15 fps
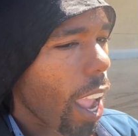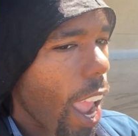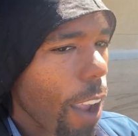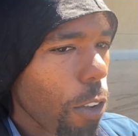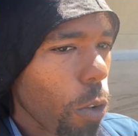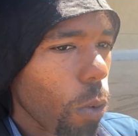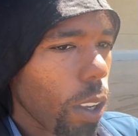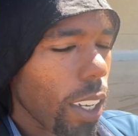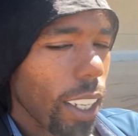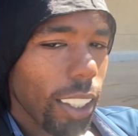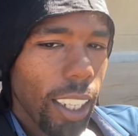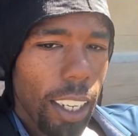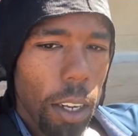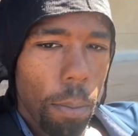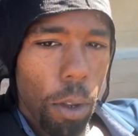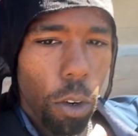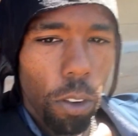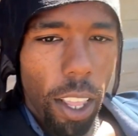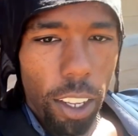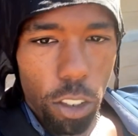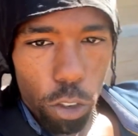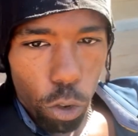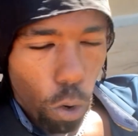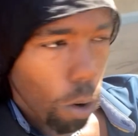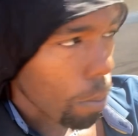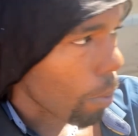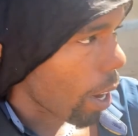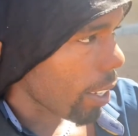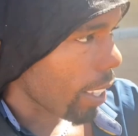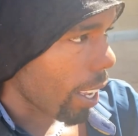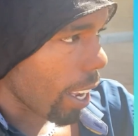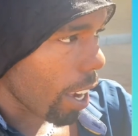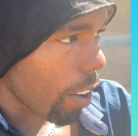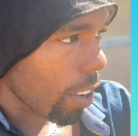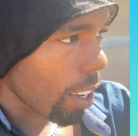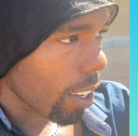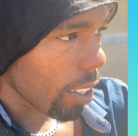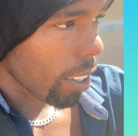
Everyone that's in the middle of that storm, right, that area,